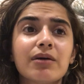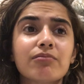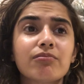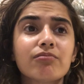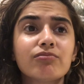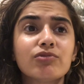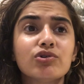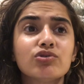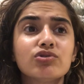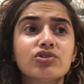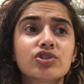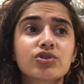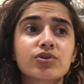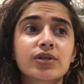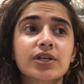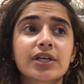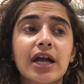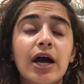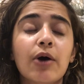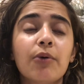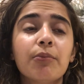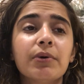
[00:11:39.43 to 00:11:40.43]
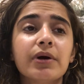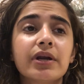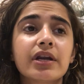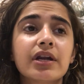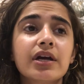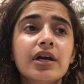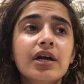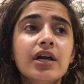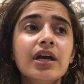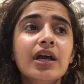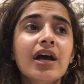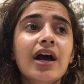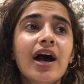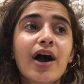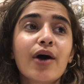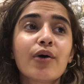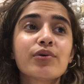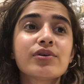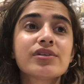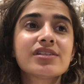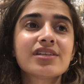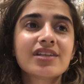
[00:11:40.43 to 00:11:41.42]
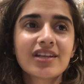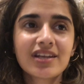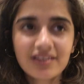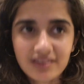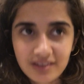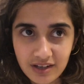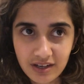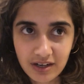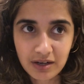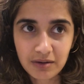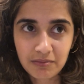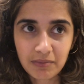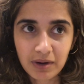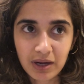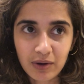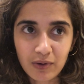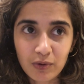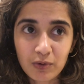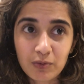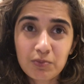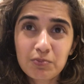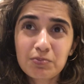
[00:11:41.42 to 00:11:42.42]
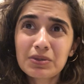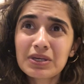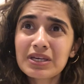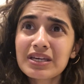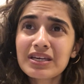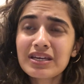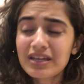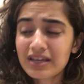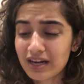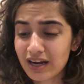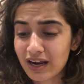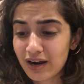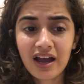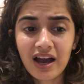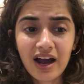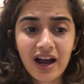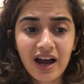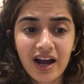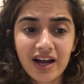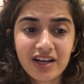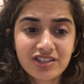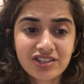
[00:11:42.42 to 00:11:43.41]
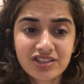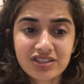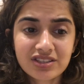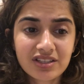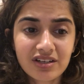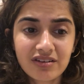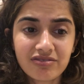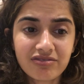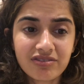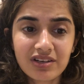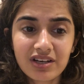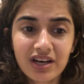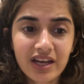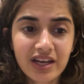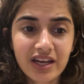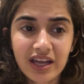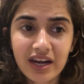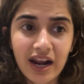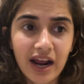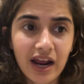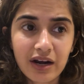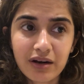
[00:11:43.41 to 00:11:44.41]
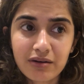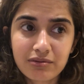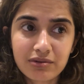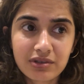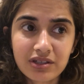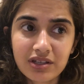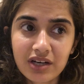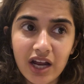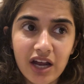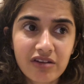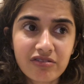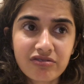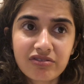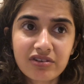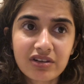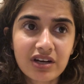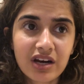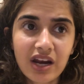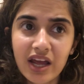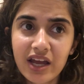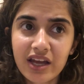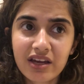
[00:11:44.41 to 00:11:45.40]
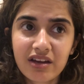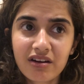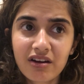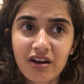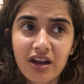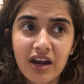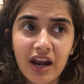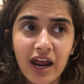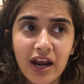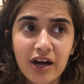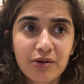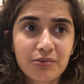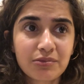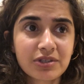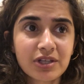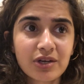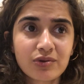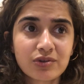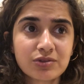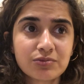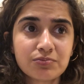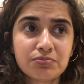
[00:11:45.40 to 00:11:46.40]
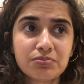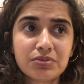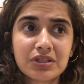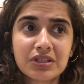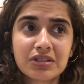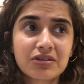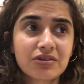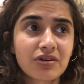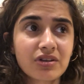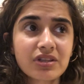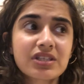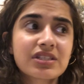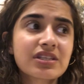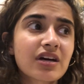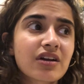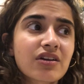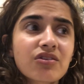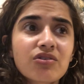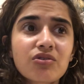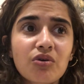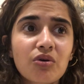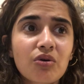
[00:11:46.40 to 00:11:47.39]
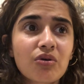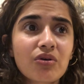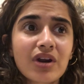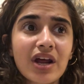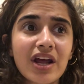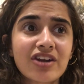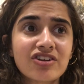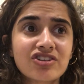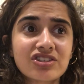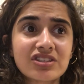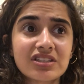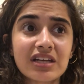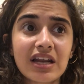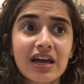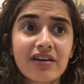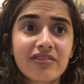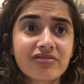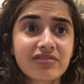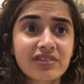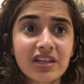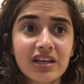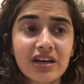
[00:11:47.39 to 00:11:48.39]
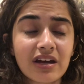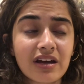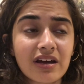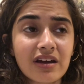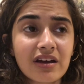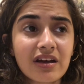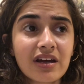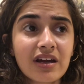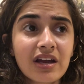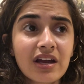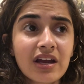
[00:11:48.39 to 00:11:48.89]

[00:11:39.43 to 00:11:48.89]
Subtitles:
I'm used to it now, but I was sitting there in my own pee, and I feel like an animal. I feel like an animal that was beaten on the side of the road and just left there.